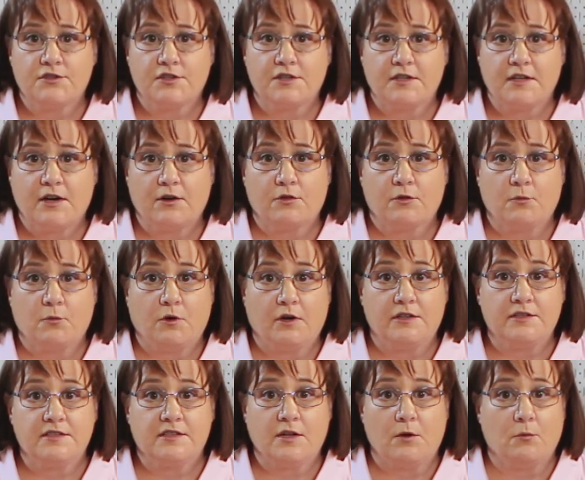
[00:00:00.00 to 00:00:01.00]
to tear the
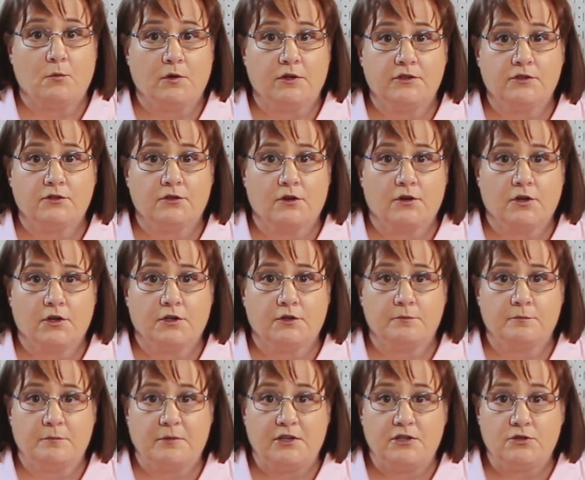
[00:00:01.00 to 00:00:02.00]
ones that wouldn't or
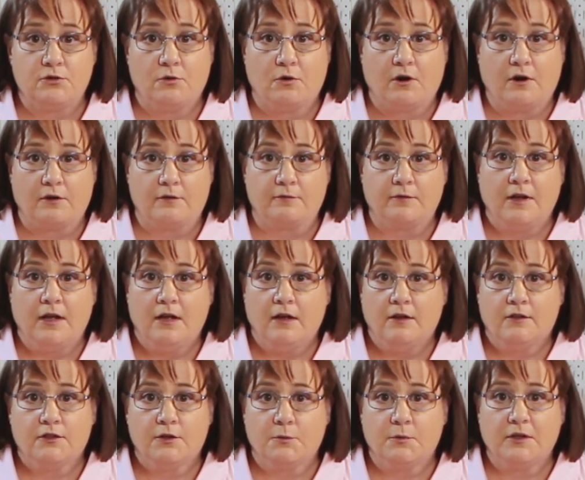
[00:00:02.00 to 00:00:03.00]
couldn't be torn.
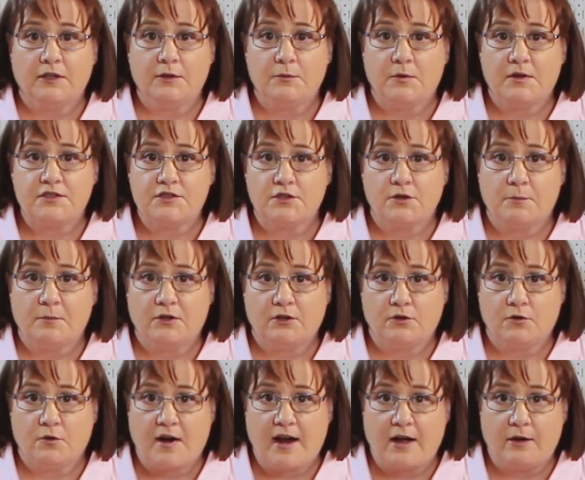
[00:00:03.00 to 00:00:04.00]
There really was no
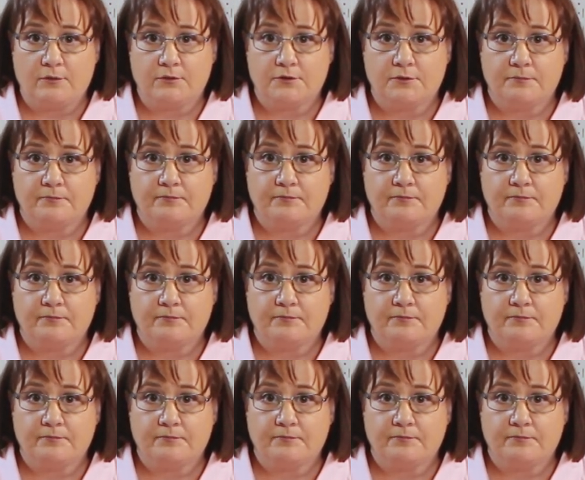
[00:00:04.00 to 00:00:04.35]
middle ground.